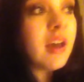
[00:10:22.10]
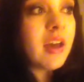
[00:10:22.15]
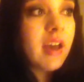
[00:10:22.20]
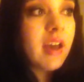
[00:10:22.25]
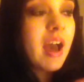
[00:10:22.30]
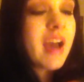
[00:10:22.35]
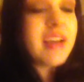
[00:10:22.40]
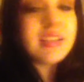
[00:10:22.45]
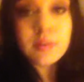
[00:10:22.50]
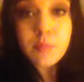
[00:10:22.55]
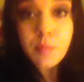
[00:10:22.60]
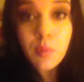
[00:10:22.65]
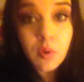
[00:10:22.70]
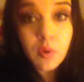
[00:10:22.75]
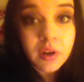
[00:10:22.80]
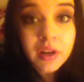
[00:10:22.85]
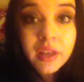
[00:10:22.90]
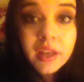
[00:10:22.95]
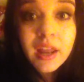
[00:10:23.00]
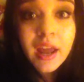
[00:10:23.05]
I
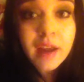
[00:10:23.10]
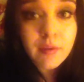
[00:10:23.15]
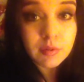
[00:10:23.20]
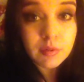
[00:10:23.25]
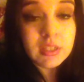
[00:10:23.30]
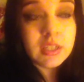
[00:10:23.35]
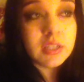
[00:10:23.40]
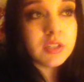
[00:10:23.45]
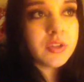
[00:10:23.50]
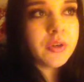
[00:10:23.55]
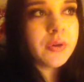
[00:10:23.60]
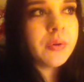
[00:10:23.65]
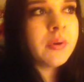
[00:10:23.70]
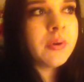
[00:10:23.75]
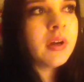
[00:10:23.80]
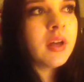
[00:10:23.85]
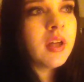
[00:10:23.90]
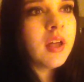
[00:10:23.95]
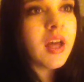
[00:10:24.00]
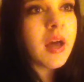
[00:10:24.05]
support it. I really do.
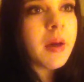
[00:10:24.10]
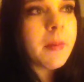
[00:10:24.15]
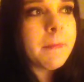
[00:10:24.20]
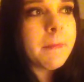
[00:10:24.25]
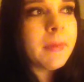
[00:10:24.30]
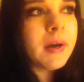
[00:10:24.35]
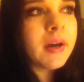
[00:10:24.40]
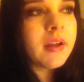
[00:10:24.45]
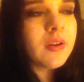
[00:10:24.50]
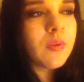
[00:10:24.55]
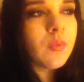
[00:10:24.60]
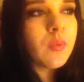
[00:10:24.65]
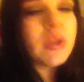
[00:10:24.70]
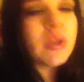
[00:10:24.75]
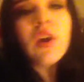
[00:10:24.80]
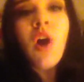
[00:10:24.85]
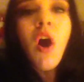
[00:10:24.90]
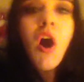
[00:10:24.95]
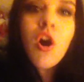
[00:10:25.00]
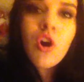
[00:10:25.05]
But we
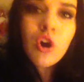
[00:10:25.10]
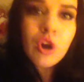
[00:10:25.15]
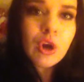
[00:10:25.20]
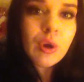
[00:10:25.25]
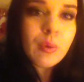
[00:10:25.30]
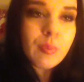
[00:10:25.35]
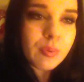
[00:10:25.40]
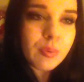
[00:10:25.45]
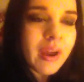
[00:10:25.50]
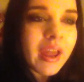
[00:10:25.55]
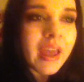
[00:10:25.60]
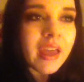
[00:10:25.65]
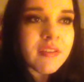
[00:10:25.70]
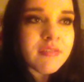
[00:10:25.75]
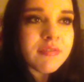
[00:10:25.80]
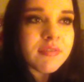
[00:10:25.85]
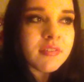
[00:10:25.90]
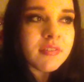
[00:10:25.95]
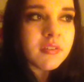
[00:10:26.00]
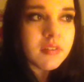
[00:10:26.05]
call her
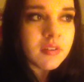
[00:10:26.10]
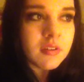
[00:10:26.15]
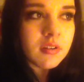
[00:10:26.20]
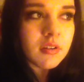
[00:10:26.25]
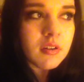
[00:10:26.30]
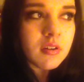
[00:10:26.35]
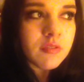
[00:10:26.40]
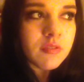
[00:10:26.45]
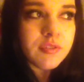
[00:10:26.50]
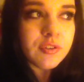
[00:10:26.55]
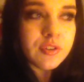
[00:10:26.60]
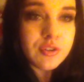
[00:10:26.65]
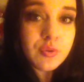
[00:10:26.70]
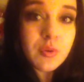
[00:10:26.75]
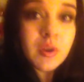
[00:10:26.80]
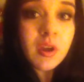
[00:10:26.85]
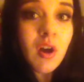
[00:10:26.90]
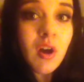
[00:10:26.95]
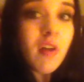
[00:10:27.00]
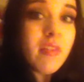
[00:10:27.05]
brave for
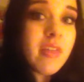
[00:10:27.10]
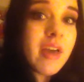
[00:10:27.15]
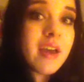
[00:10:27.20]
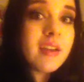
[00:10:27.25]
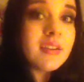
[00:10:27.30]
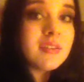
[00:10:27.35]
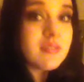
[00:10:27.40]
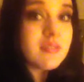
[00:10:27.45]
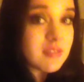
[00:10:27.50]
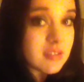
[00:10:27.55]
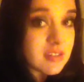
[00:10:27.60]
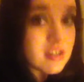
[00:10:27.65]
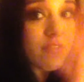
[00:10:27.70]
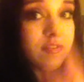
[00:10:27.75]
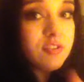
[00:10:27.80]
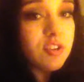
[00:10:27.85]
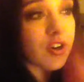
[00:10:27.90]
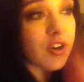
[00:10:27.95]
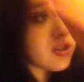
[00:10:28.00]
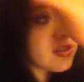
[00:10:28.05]
doing all that stuff
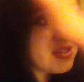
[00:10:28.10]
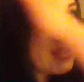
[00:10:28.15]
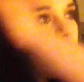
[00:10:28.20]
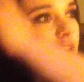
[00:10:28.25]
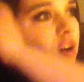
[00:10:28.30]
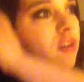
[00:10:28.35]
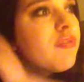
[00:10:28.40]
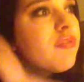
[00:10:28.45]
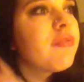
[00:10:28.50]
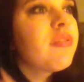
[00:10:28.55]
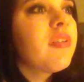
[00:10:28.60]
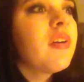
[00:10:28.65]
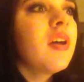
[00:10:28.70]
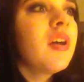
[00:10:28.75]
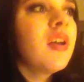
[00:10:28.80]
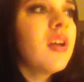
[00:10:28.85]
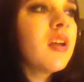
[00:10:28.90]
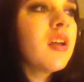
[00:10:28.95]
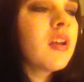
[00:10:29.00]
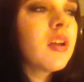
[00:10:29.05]
to herself.
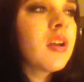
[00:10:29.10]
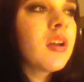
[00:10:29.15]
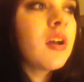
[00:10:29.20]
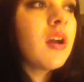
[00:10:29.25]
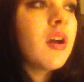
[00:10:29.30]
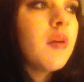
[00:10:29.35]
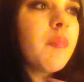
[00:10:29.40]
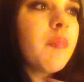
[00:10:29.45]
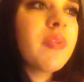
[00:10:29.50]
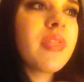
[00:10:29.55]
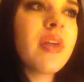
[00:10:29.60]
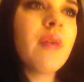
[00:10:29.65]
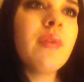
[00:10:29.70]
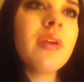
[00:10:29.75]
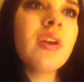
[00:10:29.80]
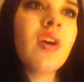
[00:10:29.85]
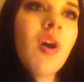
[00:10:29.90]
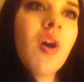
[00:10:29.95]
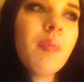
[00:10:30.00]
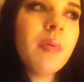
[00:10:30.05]
But then we
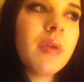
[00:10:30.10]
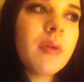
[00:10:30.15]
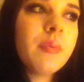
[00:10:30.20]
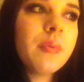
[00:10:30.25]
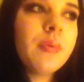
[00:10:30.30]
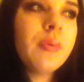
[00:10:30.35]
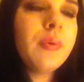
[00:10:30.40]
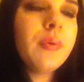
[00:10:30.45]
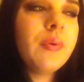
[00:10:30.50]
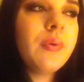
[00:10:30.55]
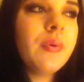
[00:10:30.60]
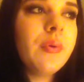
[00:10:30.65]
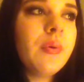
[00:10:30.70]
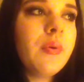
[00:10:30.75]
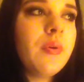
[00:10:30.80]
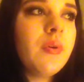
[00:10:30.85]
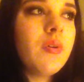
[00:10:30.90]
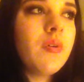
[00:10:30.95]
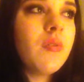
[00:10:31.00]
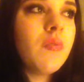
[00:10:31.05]
call people
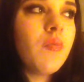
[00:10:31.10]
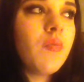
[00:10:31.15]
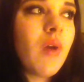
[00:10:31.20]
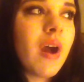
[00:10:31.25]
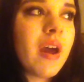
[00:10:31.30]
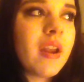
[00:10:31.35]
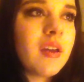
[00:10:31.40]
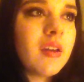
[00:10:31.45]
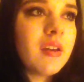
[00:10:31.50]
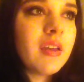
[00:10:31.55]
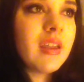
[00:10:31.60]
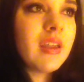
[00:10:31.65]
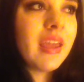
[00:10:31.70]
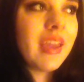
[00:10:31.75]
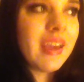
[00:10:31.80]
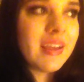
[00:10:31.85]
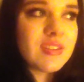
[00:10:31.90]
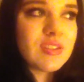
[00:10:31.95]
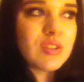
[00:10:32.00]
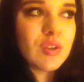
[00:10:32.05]
who want to
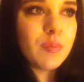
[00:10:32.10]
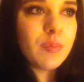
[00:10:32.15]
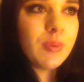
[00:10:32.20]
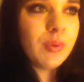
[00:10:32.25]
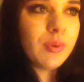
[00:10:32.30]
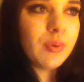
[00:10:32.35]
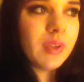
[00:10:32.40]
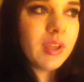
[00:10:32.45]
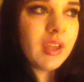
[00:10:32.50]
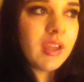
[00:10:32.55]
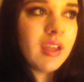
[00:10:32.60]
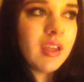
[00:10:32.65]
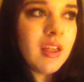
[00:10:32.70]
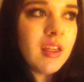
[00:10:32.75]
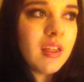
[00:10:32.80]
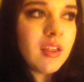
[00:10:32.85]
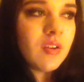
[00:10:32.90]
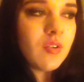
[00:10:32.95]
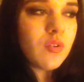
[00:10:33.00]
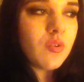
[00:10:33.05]
enhance their beauty,
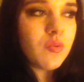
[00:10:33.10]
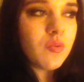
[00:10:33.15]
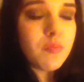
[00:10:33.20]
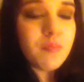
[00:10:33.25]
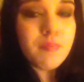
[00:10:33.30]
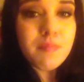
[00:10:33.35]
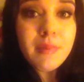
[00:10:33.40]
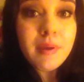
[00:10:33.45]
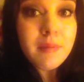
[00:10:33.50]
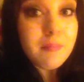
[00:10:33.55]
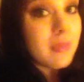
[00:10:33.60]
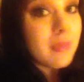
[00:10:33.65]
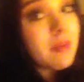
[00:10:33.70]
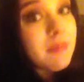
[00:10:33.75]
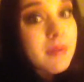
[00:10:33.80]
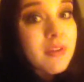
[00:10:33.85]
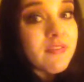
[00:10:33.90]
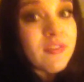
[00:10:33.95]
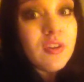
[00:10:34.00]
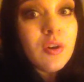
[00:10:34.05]
who
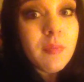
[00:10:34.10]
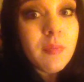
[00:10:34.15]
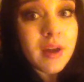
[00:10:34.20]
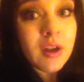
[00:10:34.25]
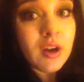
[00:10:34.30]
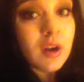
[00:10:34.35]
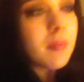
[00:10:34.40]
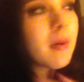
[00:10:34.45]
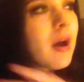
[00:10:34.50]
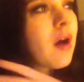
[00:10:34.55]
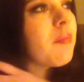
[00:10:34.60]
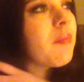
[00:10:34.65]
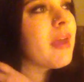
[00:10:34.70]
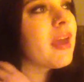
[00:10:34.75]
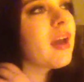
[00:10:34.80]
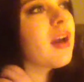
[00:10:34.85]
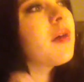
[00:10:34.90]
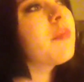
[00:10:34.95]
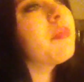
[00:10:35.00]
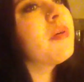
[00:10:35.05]
maybe feel better about
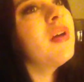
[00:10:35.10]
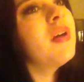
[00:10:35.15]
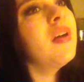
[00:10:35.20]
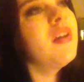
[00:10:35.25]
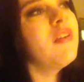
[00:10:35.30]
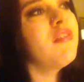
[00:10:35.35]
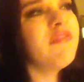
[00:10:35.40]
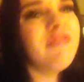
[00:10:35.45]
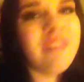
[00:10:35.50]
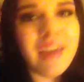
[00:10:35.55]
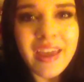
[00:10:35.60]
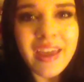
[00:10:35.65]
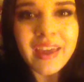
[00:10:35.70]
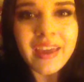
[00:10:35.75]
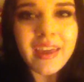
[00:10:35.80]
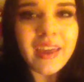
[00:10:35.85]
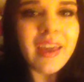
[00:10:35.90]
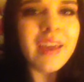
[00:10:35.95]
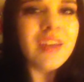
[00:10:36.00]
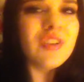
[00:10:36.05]
makeup,
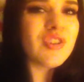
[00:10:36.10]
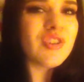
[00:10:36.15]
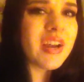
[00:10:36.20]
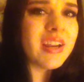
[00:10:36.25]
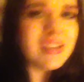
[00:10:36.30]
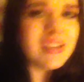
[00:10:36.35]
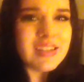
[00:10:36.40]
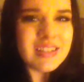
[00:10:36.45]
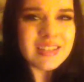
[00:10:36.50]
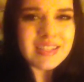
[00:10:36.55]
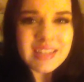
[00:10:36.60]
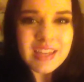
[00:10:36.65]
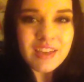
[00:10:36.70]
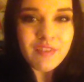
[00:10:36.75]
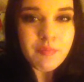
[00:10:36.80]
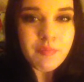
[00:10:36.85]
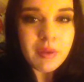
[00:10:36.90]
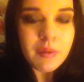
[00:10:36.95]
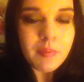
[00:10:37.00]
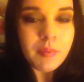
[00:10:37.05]
fake and trying to
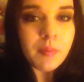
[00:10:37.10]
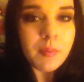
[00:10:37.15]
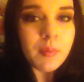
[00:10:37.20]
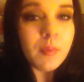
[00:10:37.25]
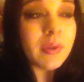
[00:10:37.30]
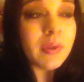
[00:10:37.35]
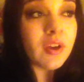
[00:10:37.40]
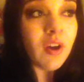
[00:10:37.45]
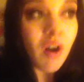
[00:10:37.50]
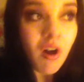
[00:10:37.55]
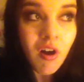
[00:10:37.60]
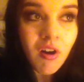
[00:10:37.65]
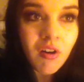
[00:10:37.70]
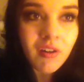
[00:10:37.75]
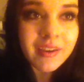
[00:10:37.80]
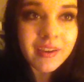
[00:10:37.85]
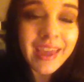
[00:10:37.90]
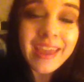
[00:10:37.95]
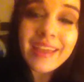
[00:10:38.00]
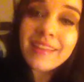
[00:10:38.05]
deceive people. But we call
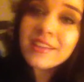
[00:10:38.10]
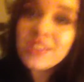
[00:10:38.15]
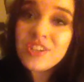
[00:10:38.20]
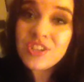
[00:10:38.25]
Caitlyn